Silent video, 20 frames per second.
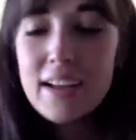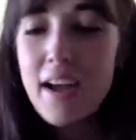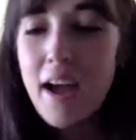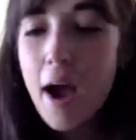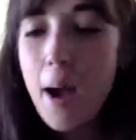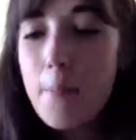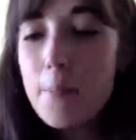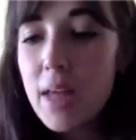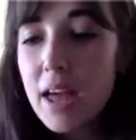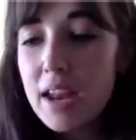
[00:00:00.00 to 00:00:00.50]

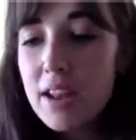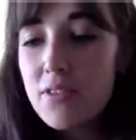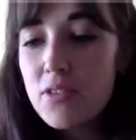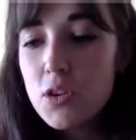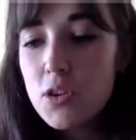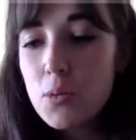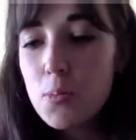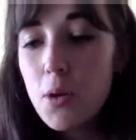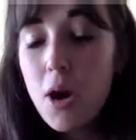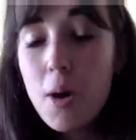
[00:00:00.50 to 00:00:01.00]
And if
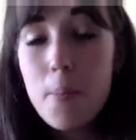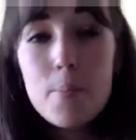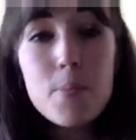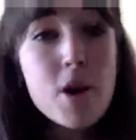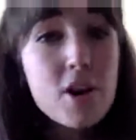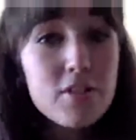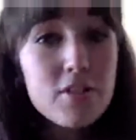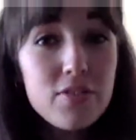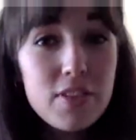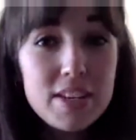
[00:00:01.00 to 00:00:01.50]
you put
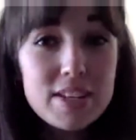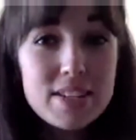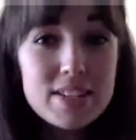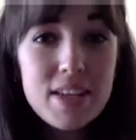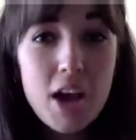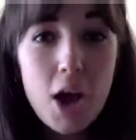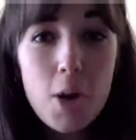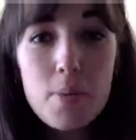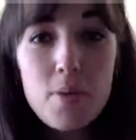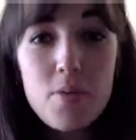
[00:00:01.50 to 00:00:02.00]
bird feeders
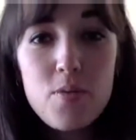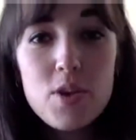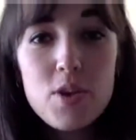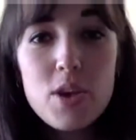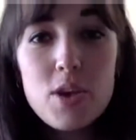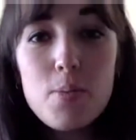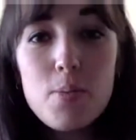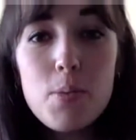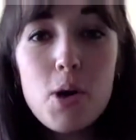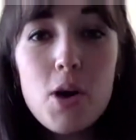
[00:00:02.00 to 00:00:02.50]
up, if
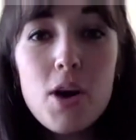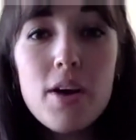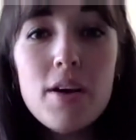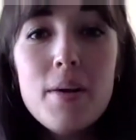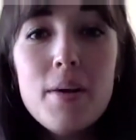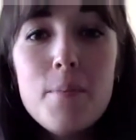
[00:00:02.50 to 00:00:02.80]
you put,